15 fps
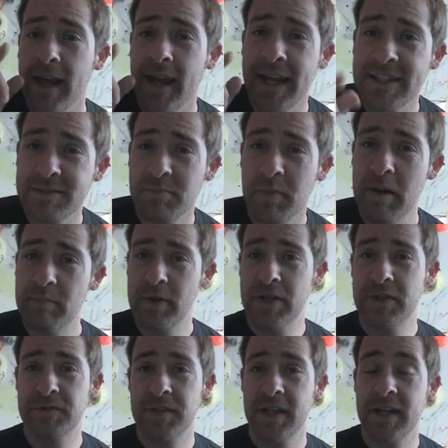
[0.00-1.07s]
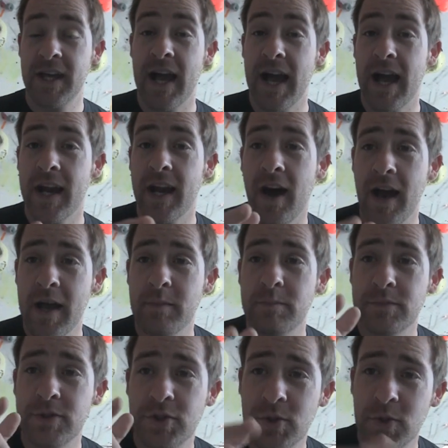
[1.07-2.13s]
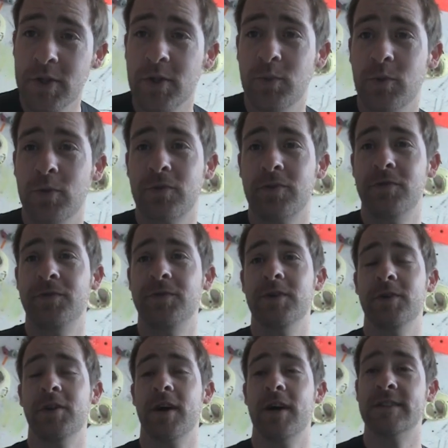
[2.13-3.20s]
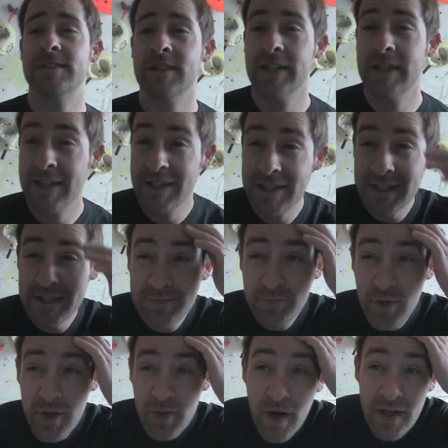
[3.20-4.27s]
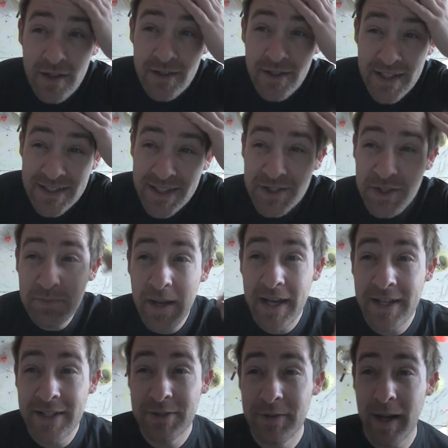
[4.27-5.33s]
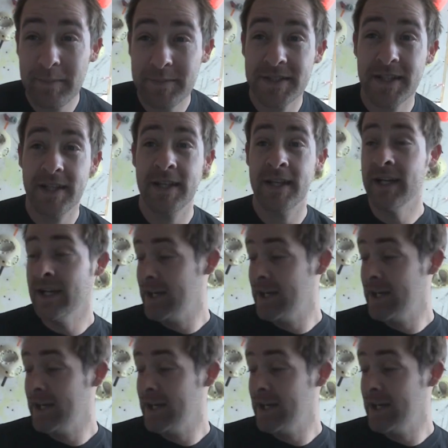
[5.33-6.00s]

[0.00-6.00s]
It's my birthday and I am doing a walkthrough for you guys. It's probably why I look like such a bag of crap today.